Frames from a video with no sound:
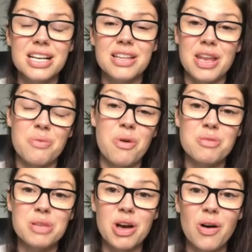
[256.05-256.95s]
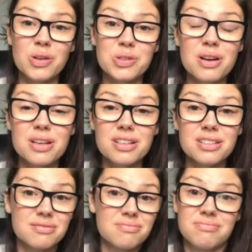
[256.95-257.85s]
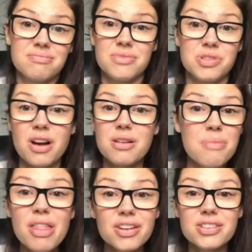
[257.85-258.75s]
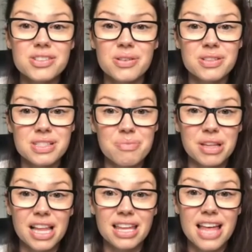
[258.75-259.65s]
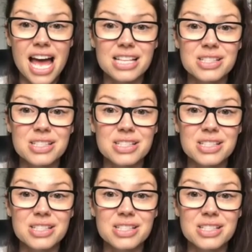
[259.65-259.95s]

they don't want to be called drunk mothers or something like that.